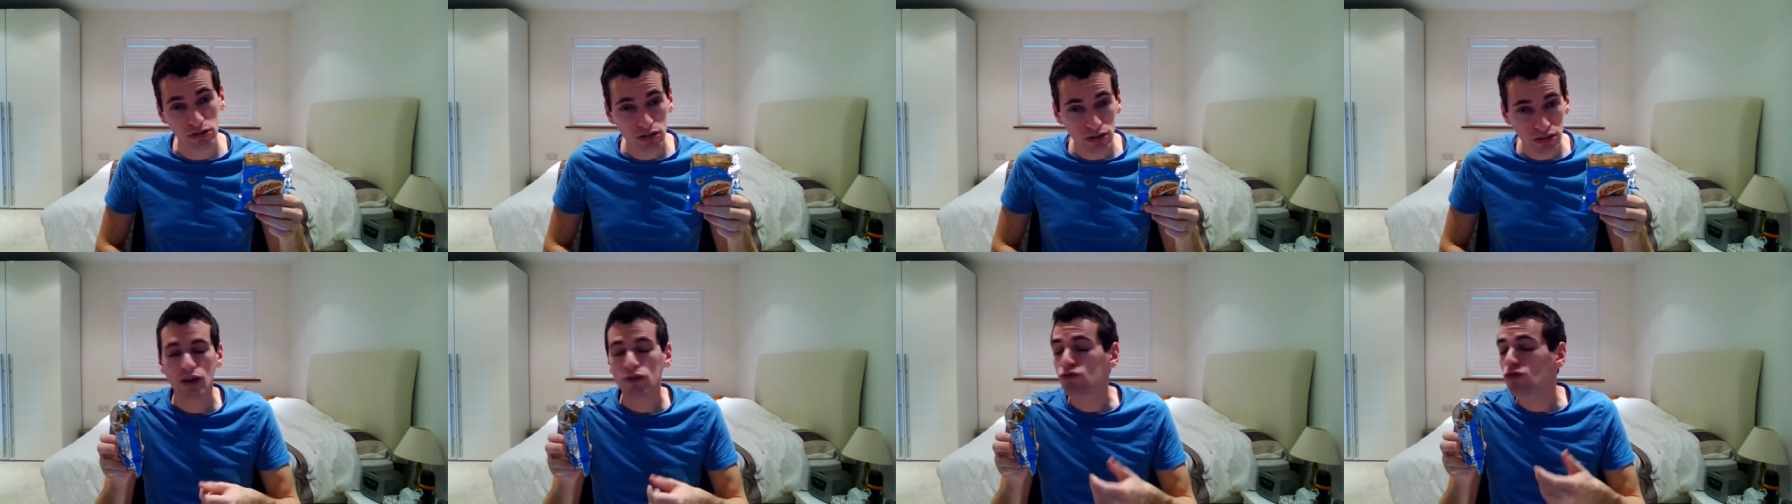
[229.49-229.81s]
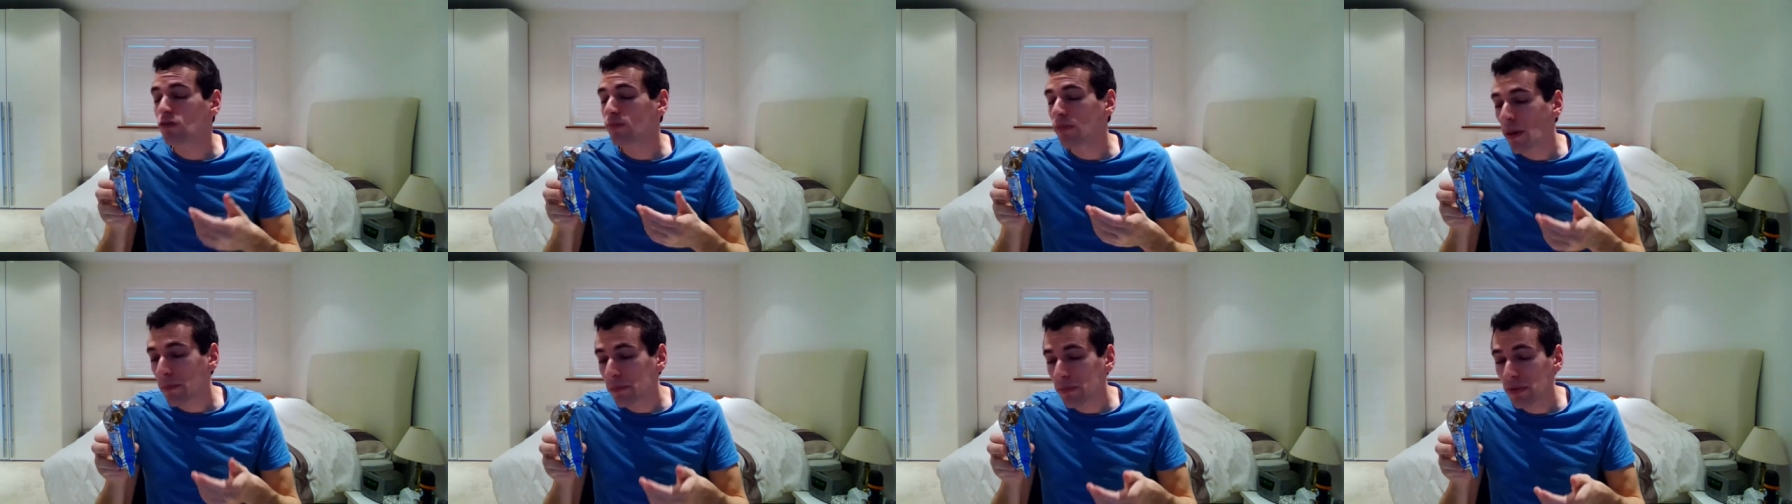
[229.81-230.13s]

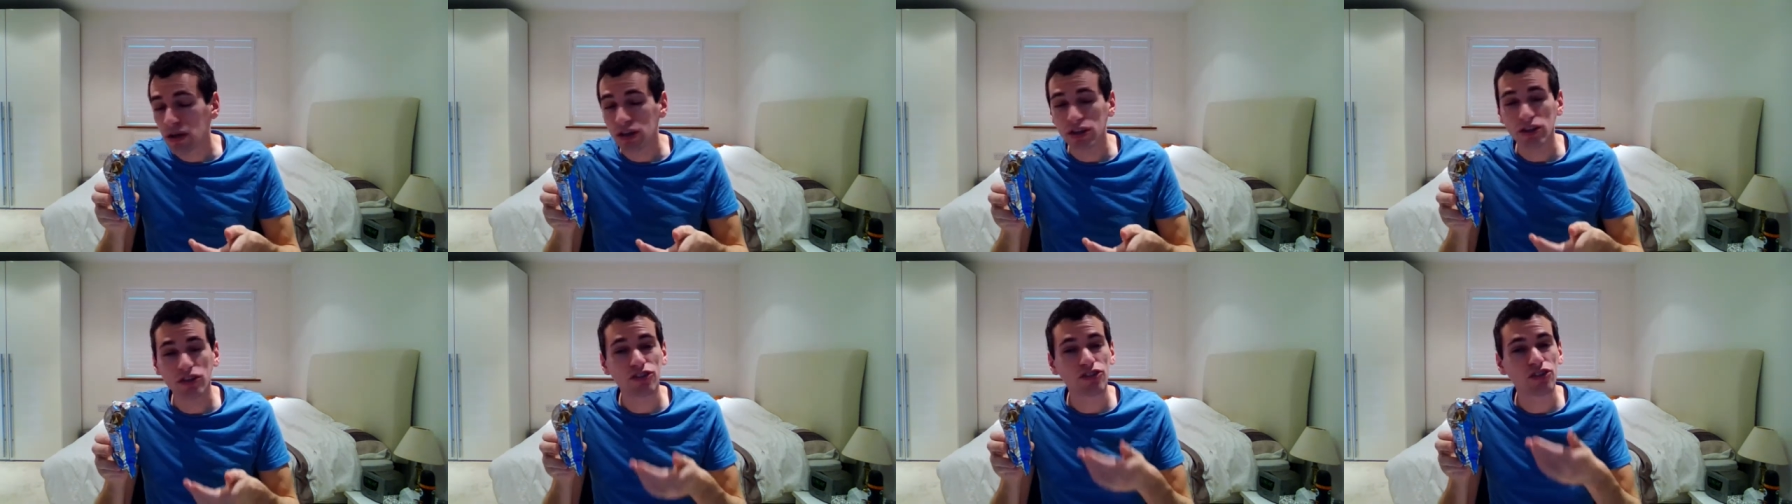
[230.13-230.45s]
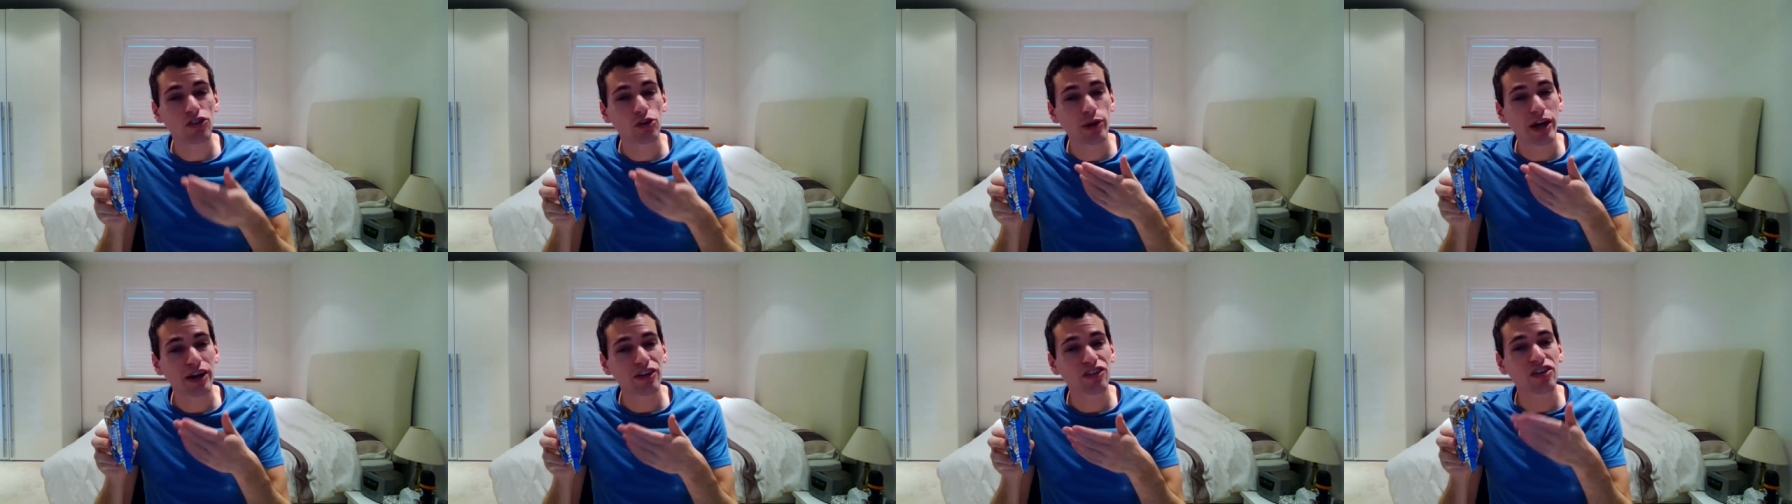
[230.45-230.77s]
Remember, you still
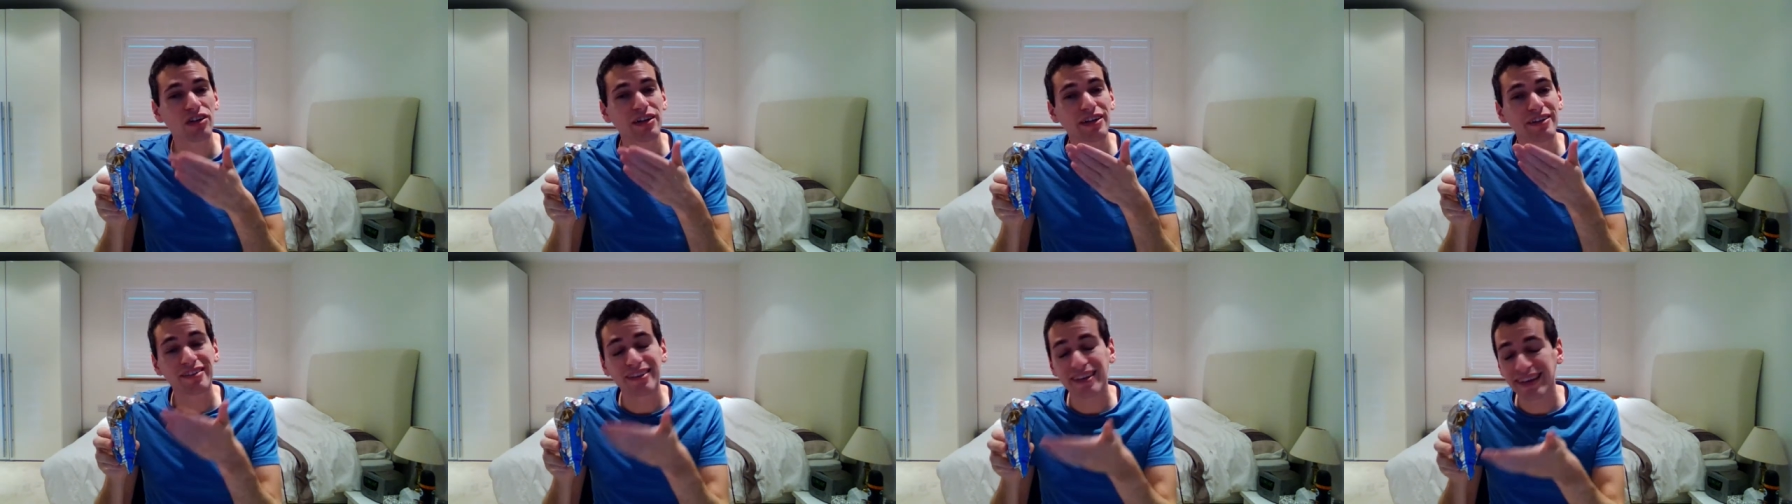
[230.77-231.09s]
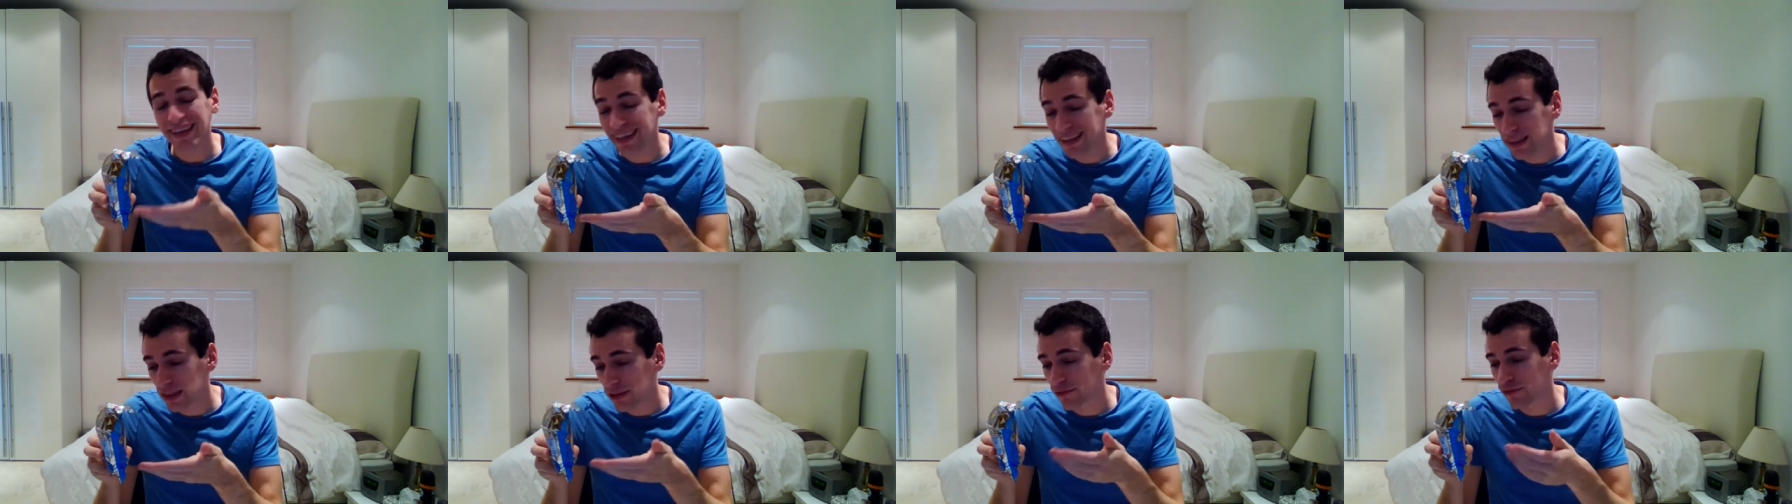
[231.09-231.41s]
actually need to
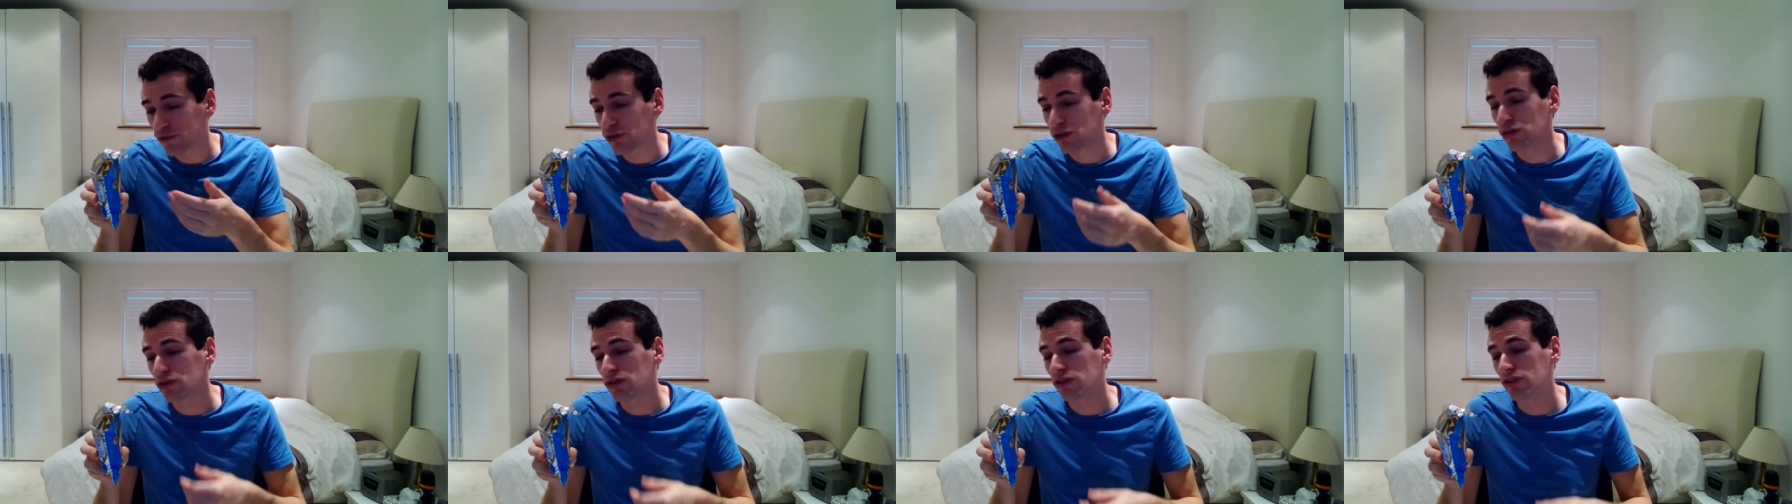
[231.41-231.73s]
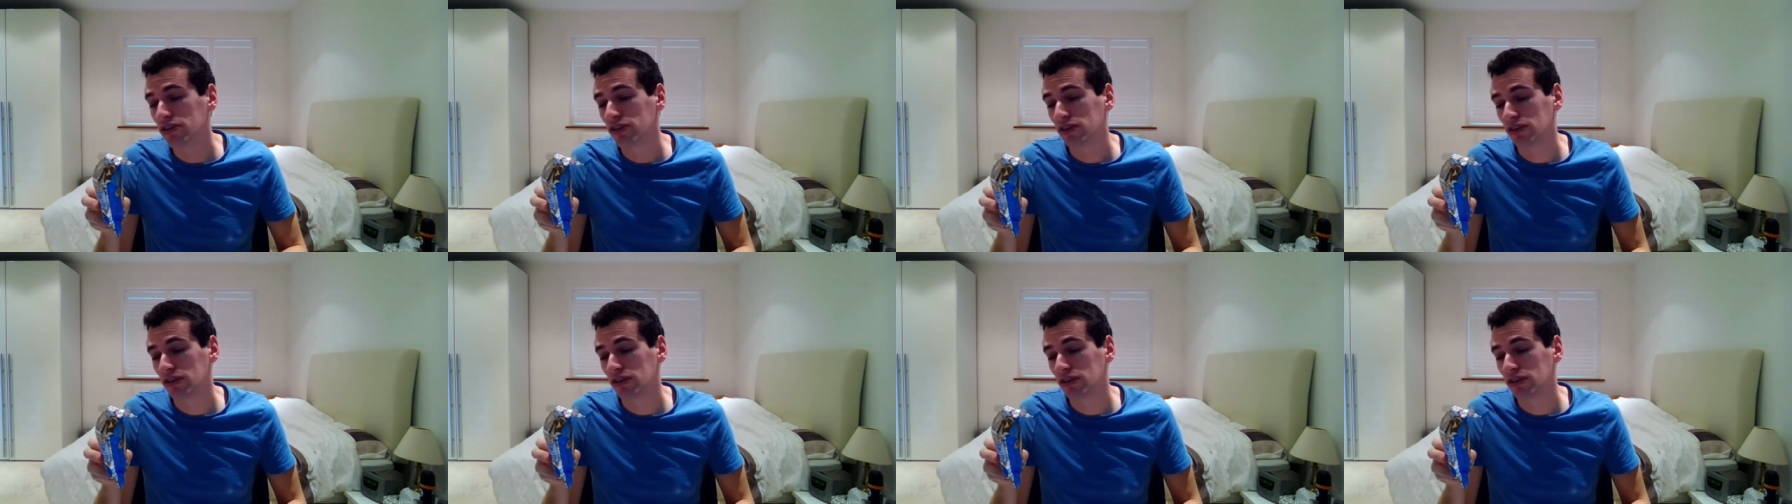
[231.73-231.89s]
eat the food.